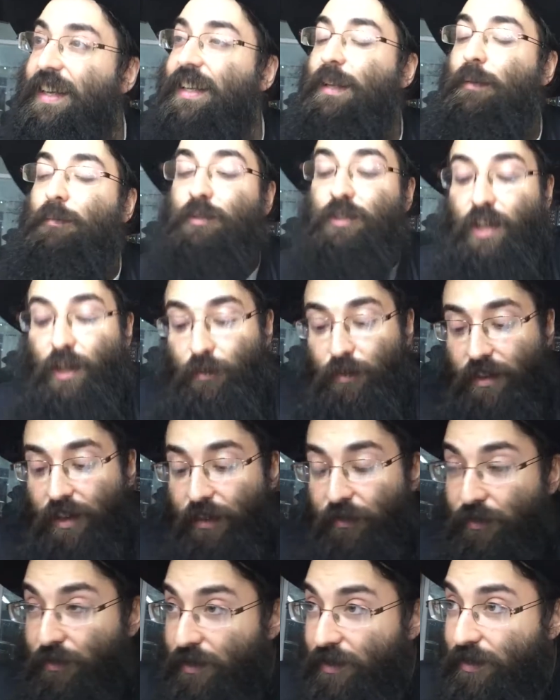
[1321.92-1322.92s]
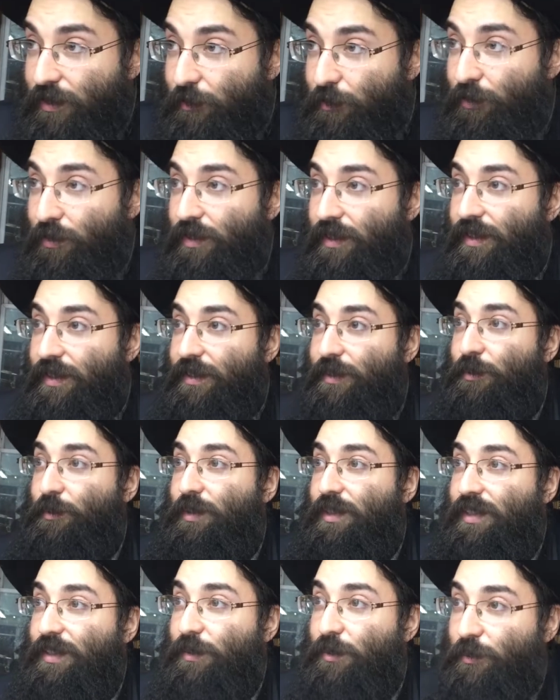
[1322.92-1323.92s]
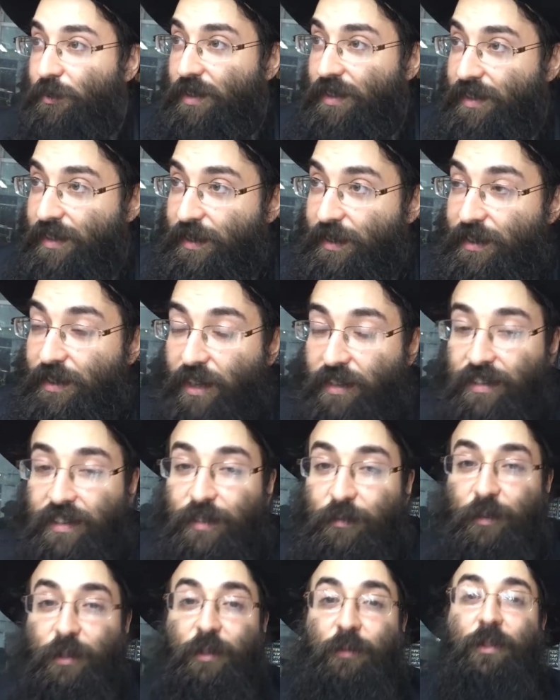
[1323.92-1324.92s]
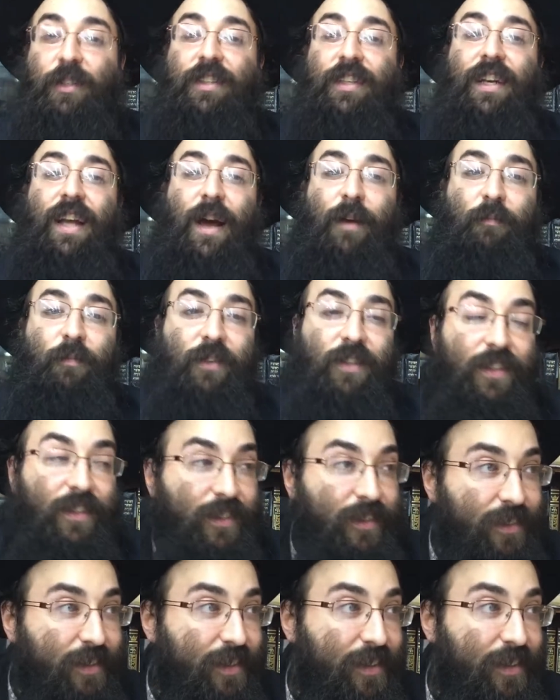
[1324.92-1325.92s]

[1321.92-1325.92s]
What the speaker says: Moshiach will come first to Brooklyn, to where the nothing with where the Rebbe is.